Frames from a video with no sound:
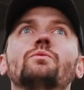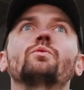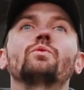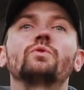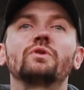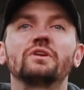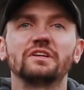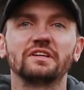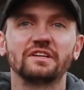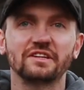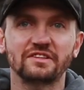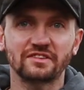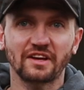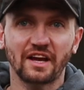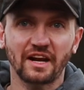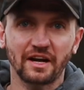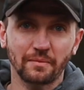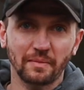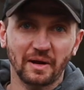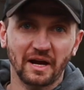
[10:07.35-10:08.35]
really
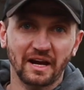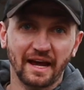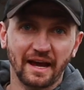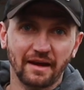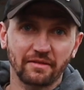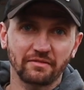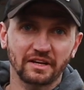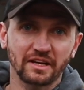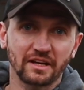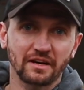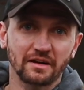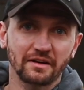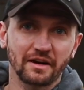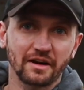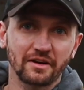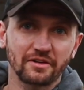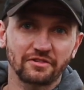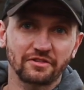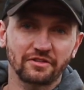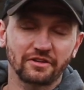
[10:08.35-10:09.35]
excited about having in our
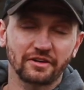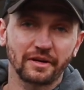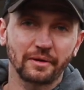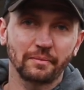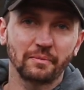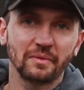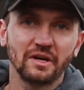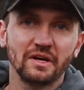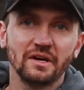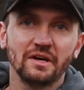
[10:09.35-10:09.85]
Airstream.